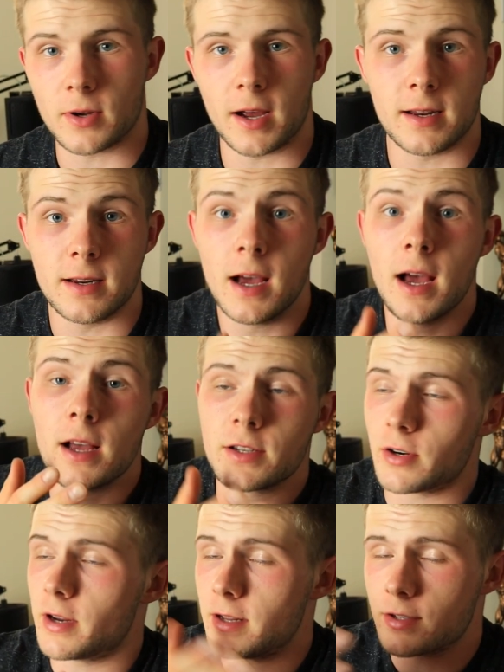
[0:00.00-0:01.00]
So I had
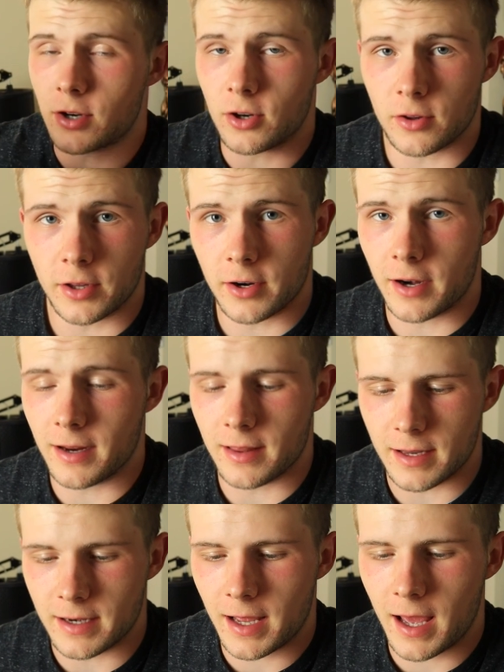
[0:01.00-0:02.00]
sardines earlier
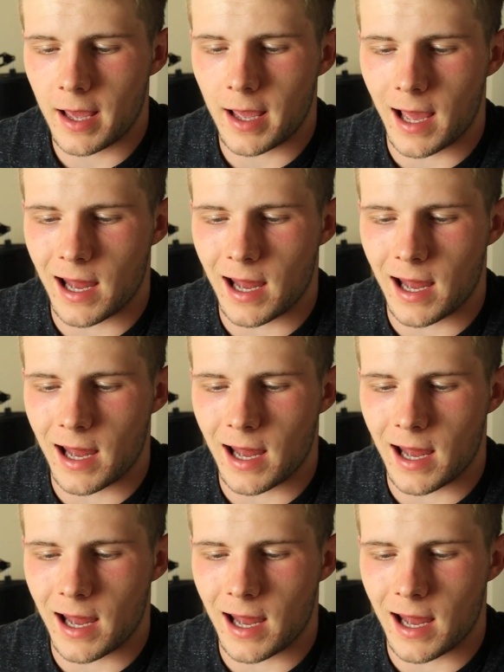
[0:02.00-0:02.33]
in the day,